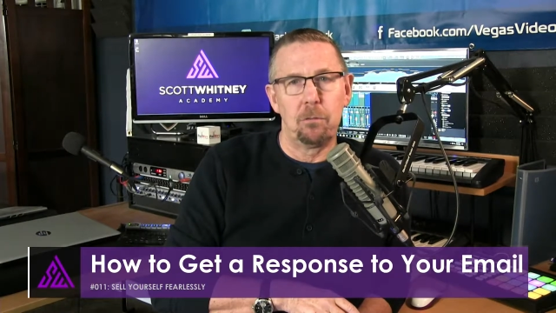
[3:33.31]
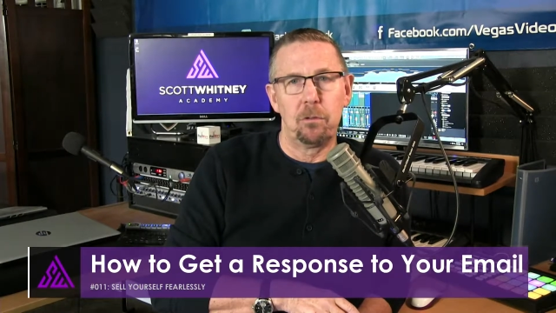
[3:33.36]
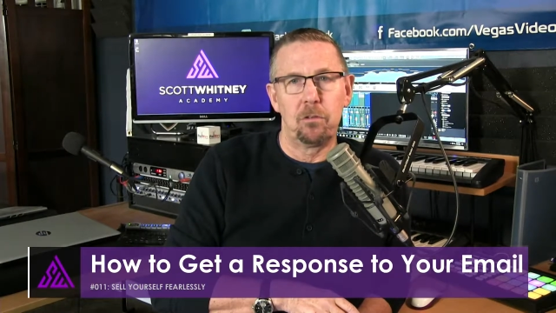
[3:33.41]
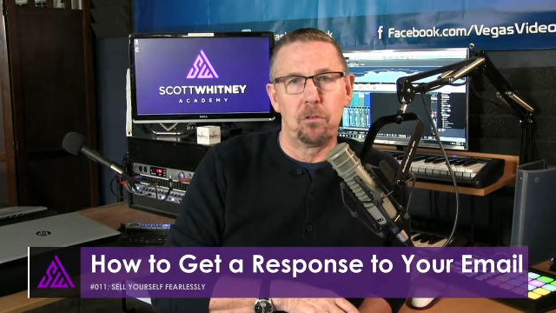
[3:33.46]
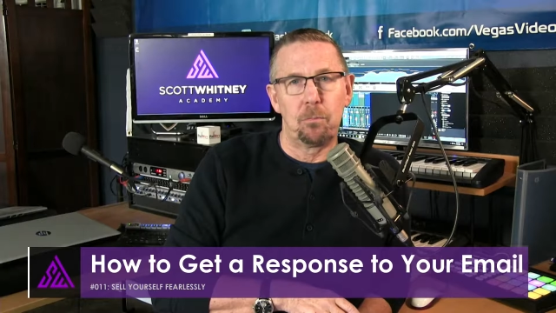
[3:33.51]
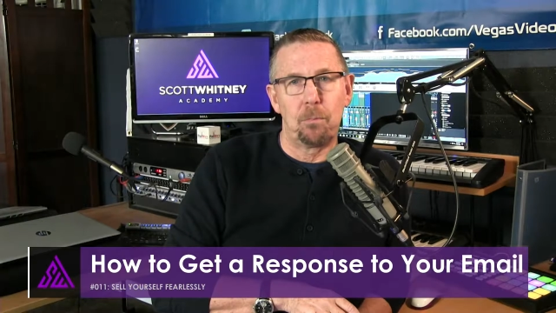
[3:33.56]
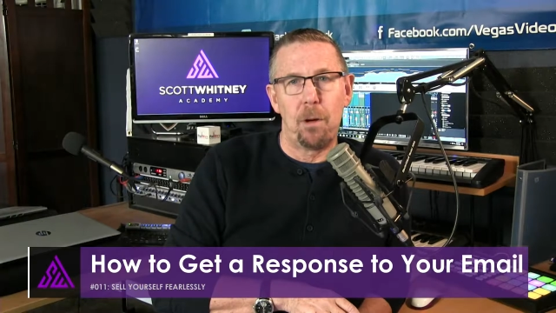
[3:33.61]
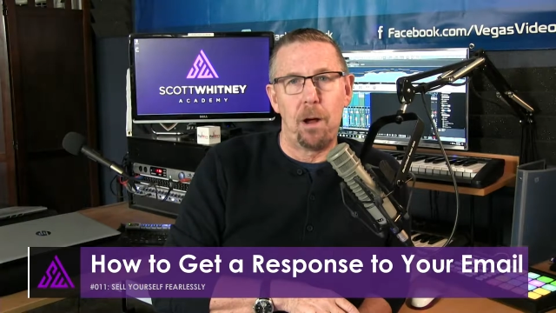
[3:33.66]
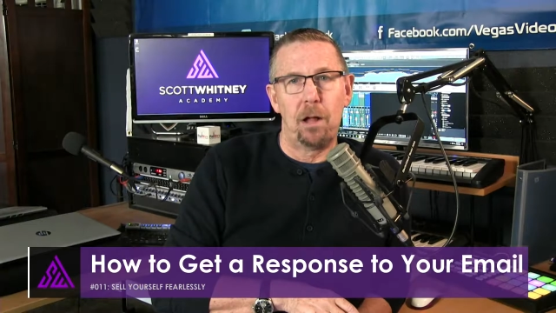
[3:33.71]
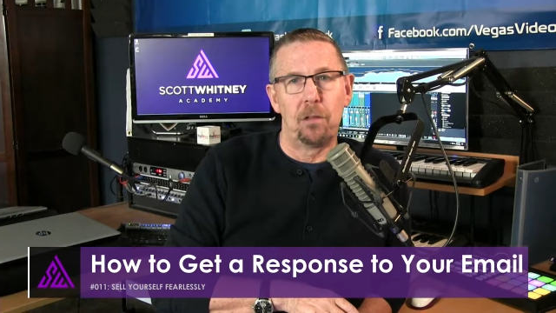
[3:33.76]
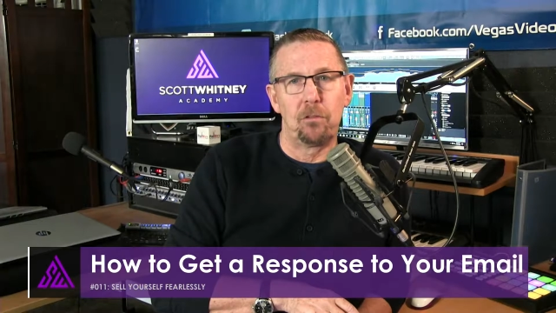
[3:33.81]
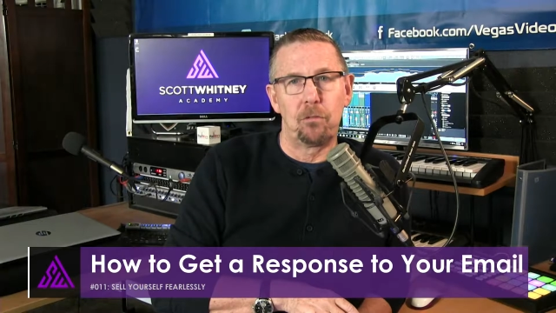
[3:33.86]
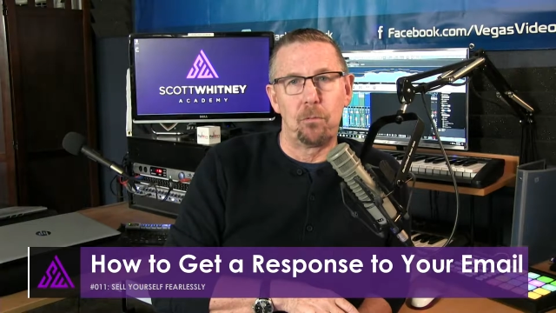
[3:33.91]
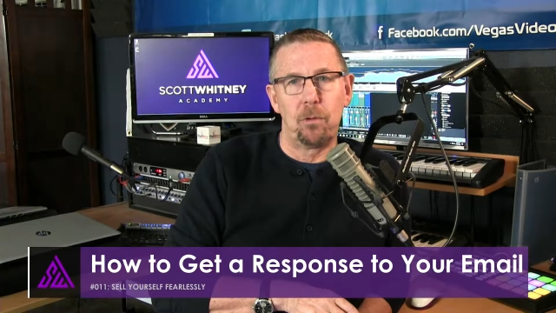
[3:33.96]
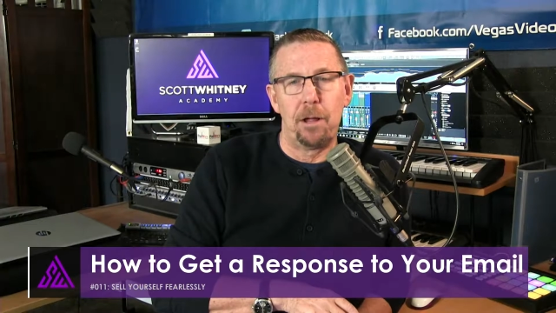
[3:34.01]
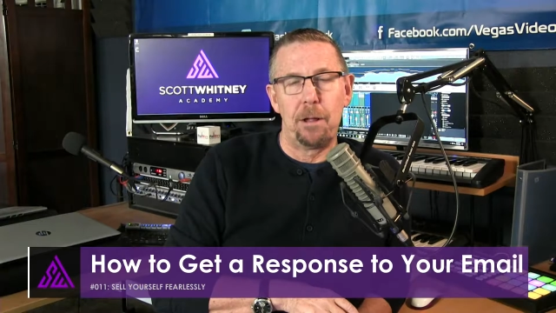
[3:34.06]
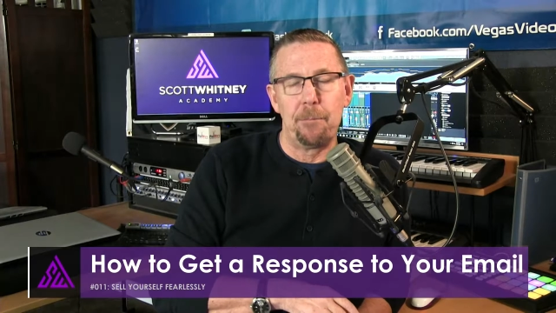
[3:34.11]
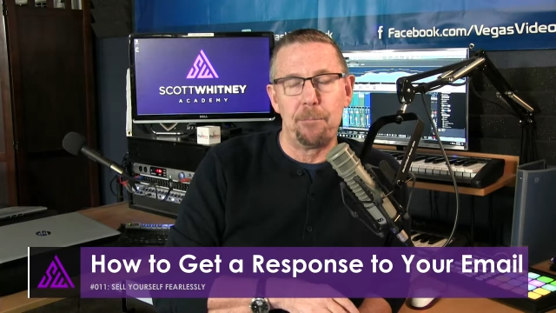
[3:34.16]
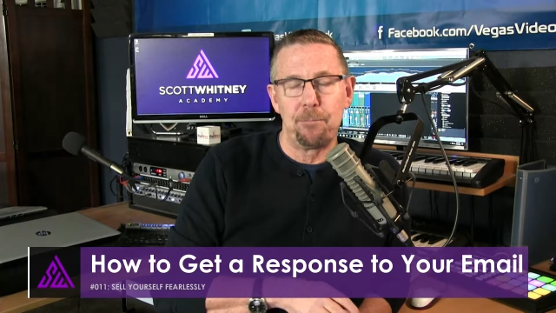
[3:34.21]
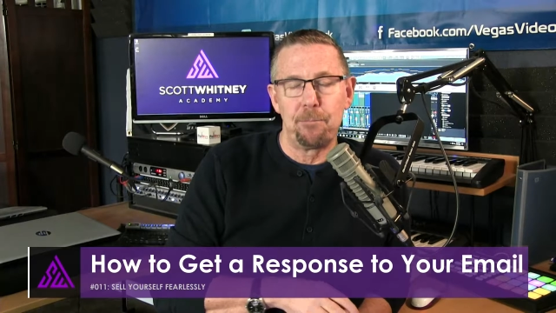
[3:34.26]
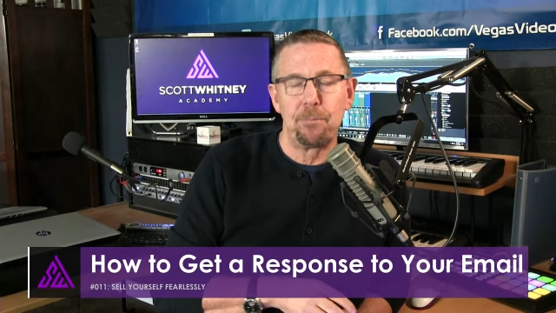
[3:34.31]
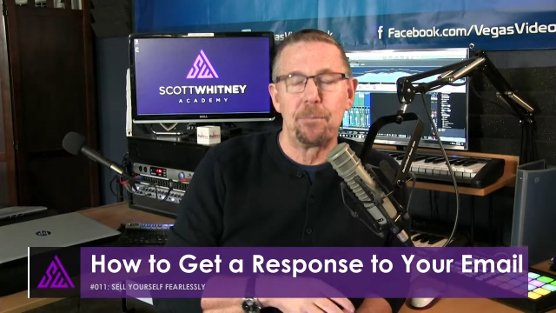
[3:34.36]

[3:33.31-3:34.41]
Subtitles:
response rate.